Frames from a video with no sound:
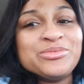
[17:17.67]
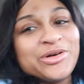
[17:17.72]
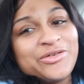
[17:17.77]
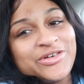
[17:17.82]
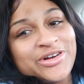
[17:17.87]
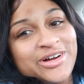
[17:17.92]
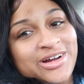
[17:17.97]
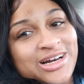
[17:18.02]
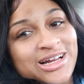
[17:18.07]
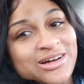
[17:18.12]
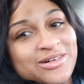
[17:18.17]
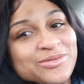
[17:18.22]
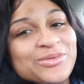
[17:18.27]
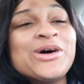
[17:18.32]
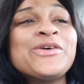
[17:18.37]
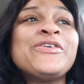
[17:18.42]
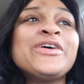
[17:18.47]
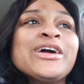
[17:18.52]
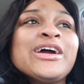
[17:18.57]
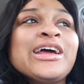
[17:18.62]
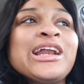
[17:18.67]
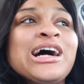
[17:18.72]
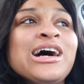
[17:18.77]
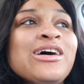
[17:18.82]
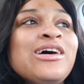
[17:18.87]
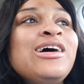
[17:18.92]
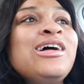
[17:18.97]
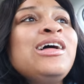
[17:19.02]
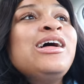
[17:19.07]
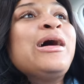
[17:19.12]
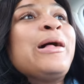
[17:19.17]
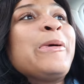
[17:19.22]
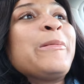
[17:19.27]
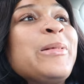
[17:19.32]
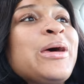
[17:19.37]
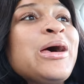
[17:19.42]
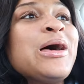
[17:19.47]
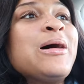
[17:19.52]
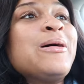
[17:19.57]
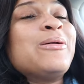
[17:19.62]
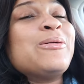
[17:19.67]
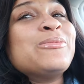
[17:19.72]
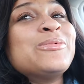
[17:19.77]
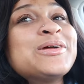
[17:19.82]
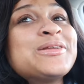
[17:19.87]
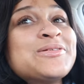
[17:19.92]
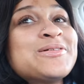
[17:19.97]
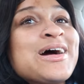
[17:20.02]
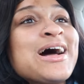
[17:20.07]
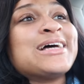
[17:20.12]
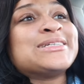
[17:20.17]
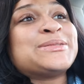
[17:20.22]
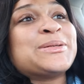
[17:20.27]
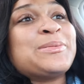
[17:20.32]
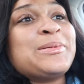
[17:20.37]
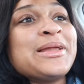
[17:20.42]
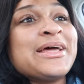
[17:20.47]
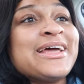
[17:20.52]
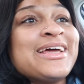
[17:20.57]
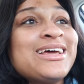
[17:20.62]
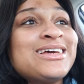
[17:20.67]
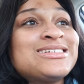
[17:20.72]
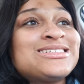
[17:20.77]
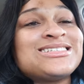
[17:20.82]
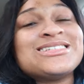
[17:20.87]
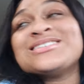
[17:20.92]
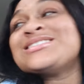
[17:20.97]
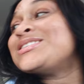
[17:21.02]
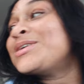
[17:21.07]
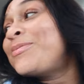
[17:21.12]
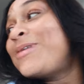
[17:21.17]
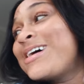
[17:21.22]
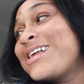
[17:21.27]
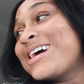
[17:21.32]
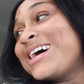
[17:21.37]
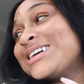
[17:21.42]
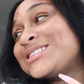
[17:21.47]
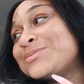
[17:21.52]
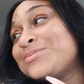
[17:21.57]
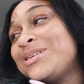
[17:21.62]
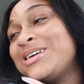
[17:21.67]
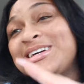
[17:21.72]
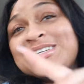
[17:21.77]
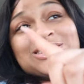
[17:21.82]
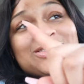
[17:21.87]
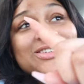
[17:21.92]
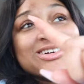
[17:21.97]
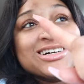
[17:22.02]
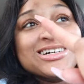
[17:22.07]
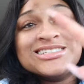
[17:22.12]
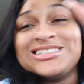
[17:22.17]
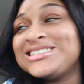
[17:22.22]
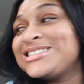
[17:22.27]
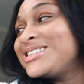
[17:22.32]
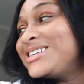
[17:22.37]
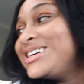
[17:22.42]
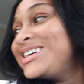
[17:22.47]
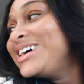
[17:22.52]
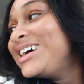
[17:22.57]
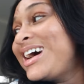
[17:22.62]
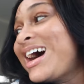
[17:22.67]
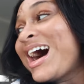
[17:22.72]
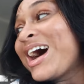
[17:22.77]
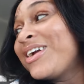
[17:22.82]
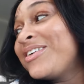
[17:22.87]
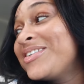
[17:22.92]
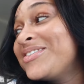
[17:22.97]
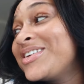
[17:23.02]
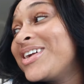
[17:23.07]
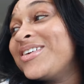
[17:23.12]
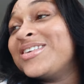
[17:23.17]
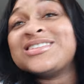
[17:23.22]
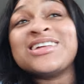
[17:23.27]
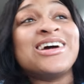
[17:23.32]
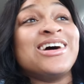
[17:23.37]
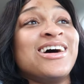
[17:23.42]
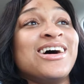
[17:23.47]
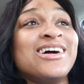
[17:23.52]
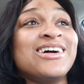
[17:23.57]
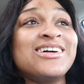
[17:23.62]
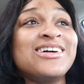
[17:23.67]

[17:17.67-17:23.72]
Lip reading: We'll figure it out. But we do got some plans. Somebody got some plans for us. I don't even know what they are.